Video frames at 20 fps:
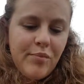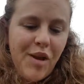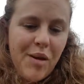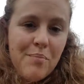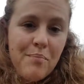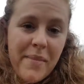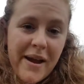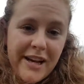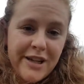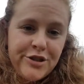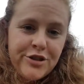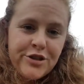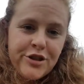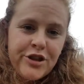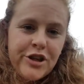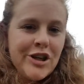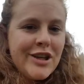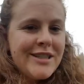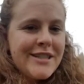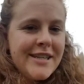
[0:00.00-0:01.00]

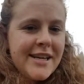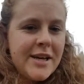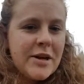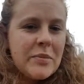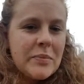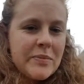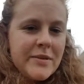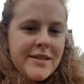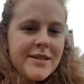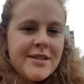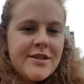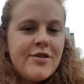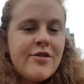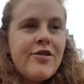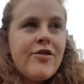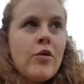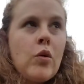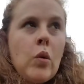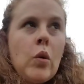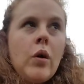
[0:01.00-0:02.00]
major tips
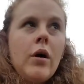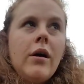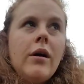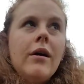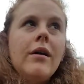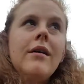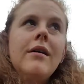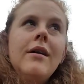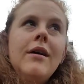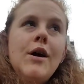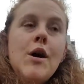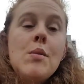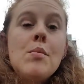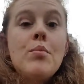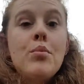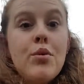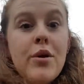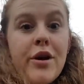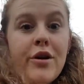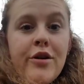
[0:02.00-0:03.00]
for
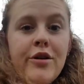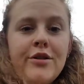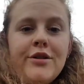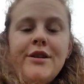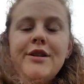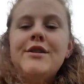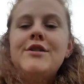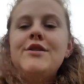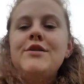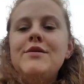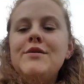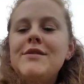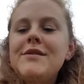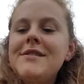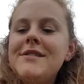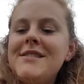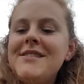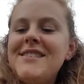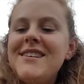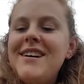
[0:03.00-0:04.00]
pre-nursing
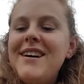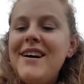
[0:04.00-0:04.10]
students.